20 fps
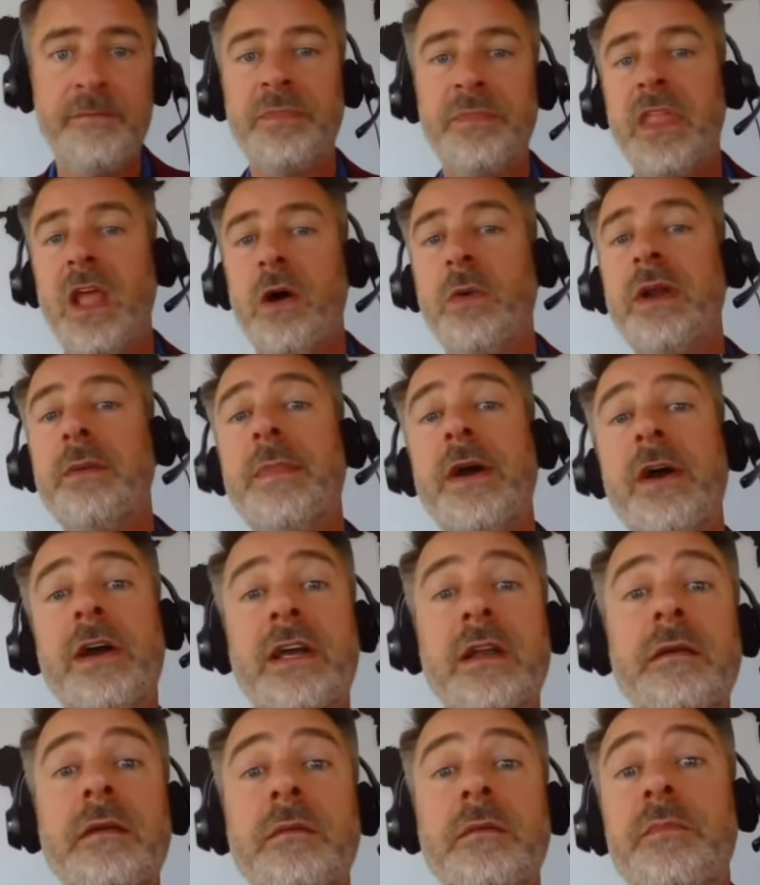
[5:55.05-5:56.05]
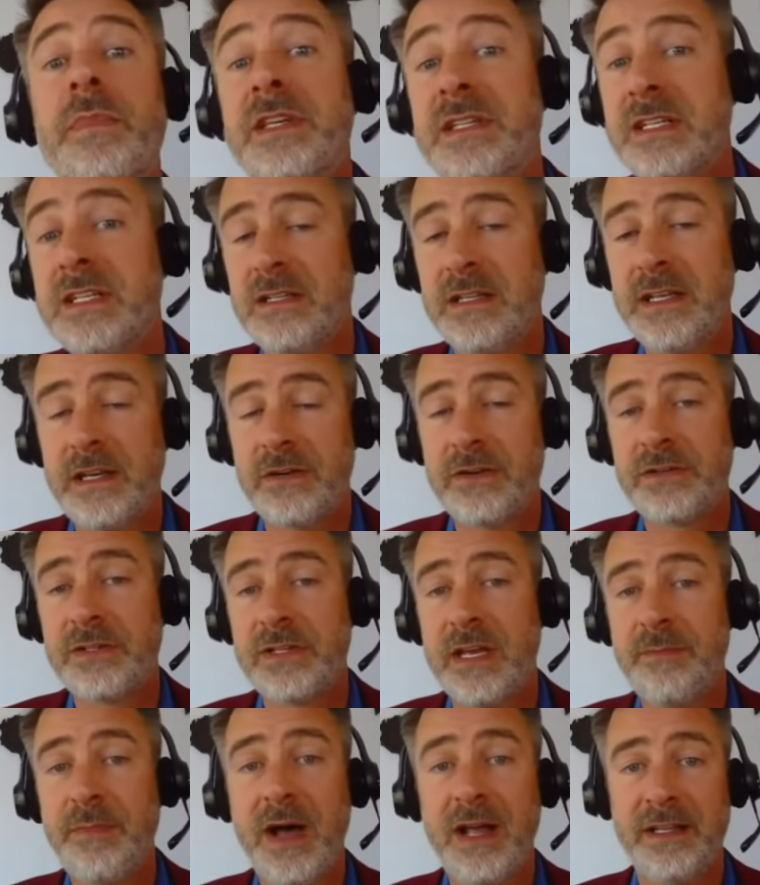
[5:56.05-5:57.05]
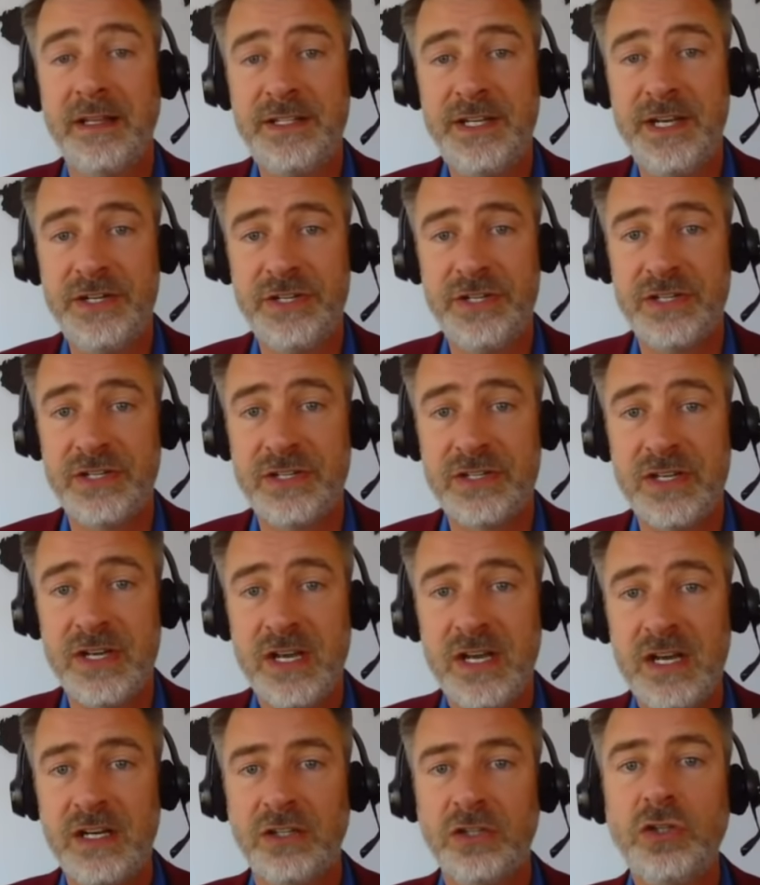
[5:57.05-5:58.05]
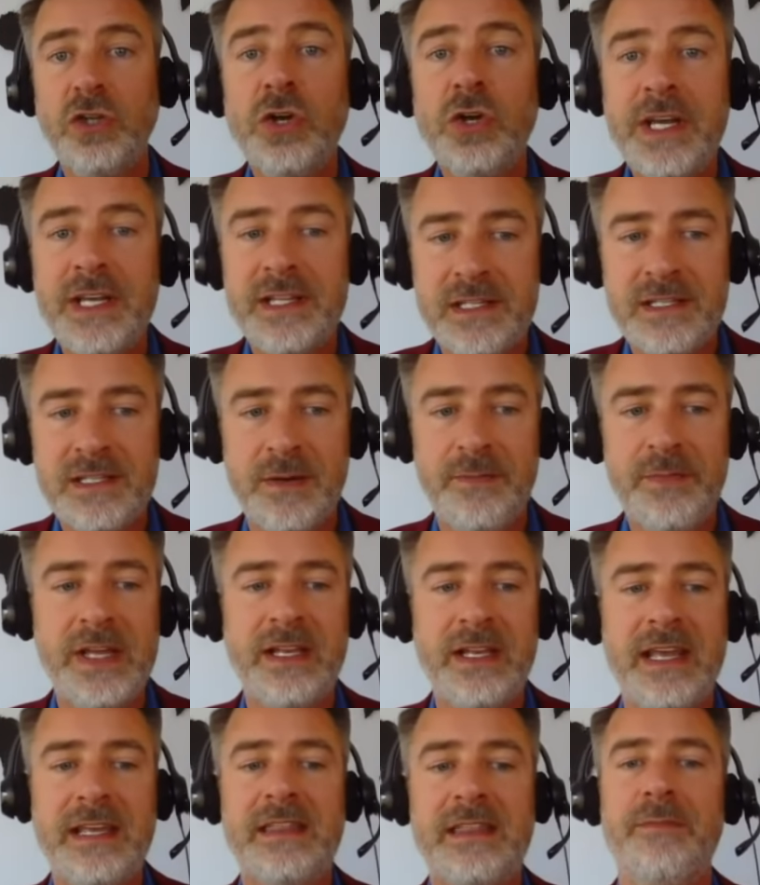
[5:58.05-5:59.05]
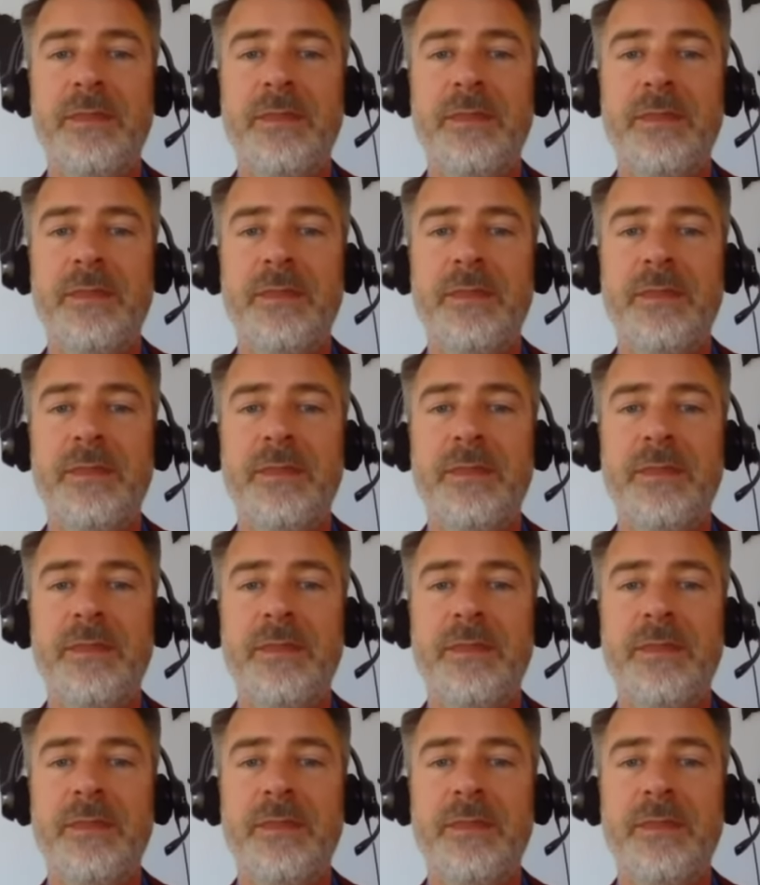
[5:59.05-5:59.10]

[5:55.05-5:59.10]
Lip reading: Now, when American business leaders and politicians look at something like the